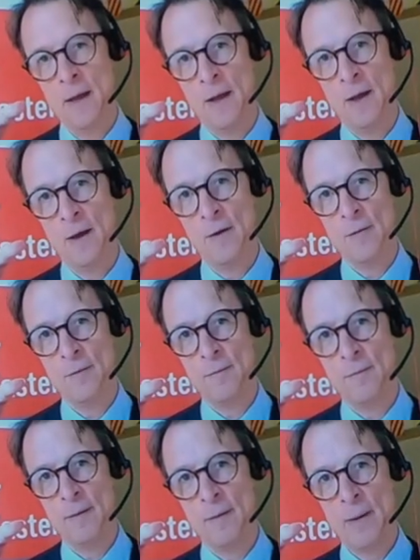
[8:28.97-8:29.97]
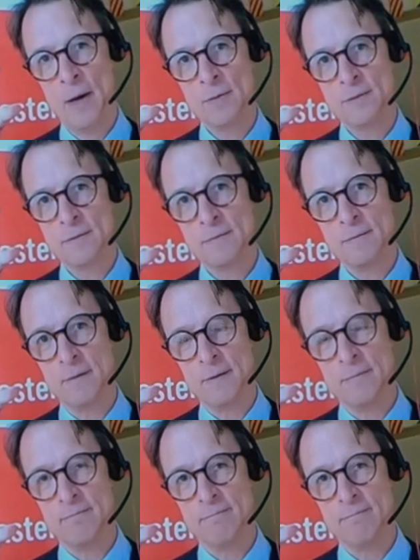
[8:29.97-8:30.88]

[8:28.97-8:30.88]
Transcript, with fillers: uh, about the,